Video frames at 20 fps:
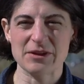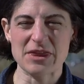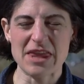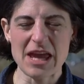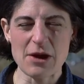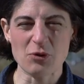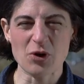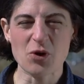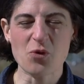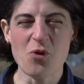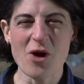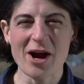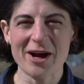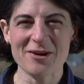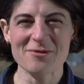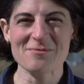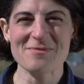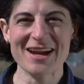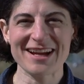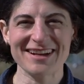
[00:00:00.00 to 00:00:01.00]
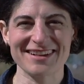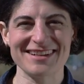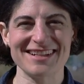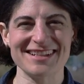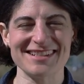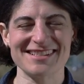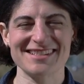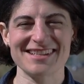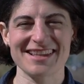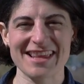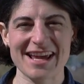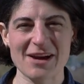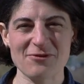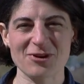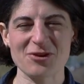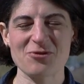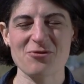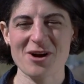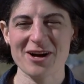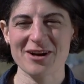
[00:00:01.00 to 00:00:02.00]
they require maintenance and they
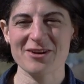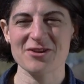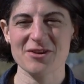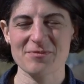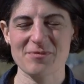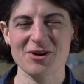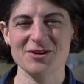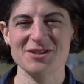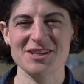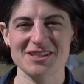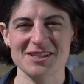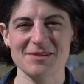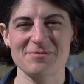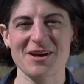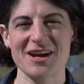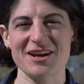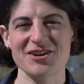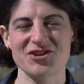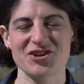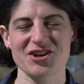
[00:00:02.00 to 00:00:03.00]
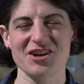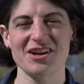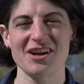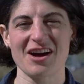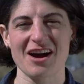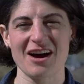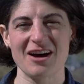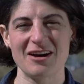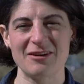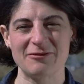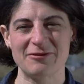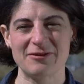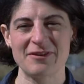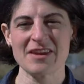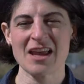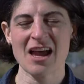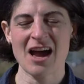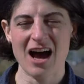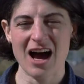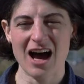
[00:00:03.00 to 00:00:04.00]
require the participation of
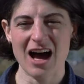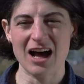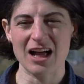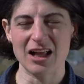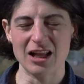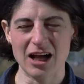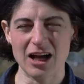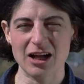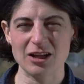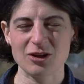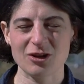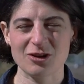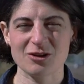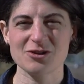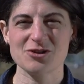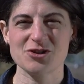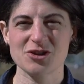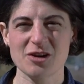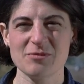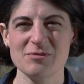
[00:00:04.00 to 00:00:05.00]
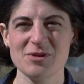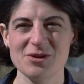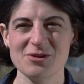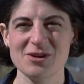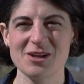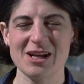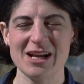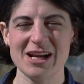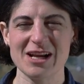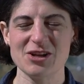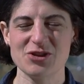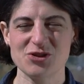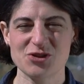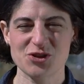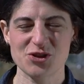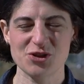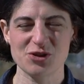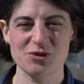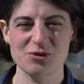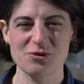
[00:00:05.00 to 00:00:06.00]
a large community
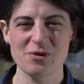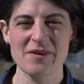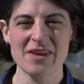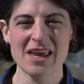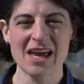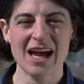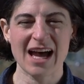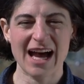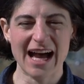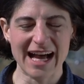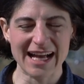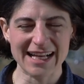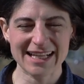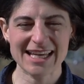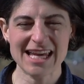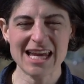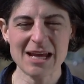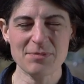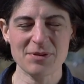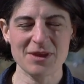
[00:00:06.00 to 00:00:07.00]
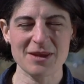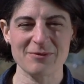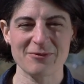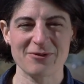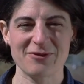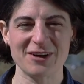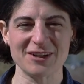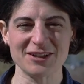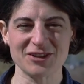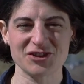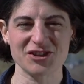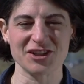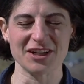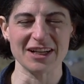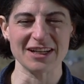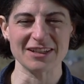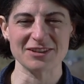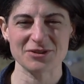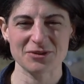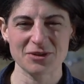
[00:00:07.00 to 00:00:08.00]
to keep them
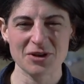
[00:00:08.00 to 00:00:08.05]
functioning.